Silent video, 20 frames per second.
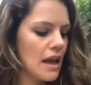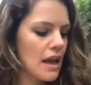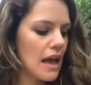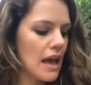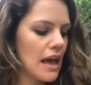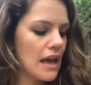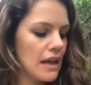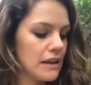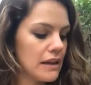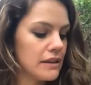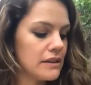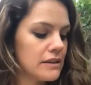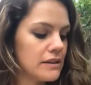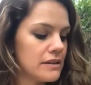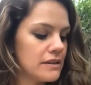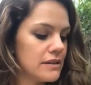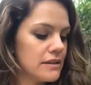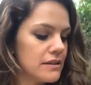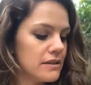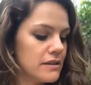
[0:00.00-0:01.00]
And
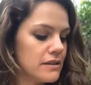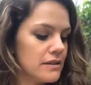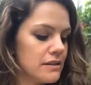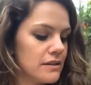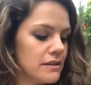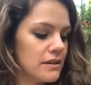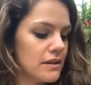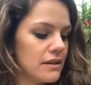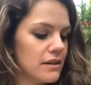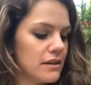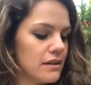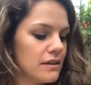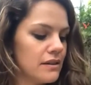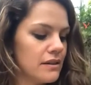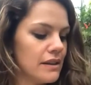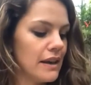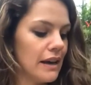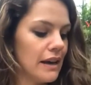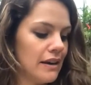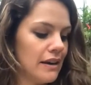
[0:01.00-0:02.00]

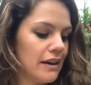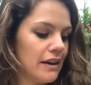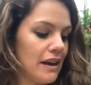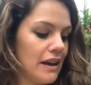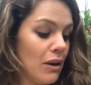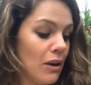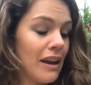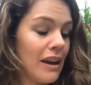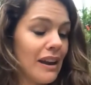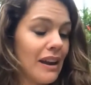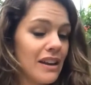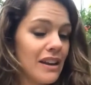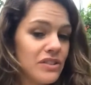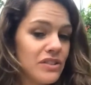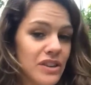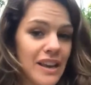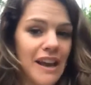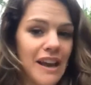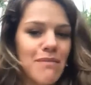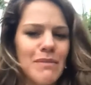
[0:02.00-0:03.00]
yeah, it
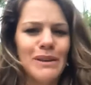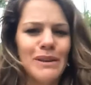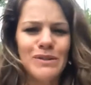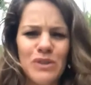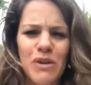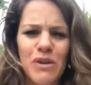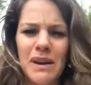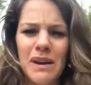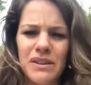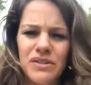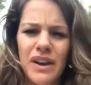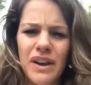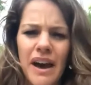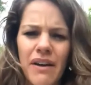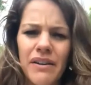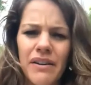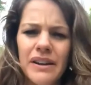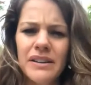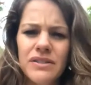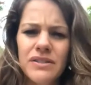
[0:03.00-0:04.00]
actually gave me so much
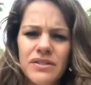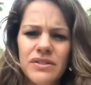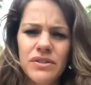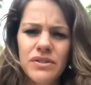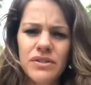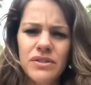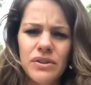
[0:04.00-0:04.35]
courage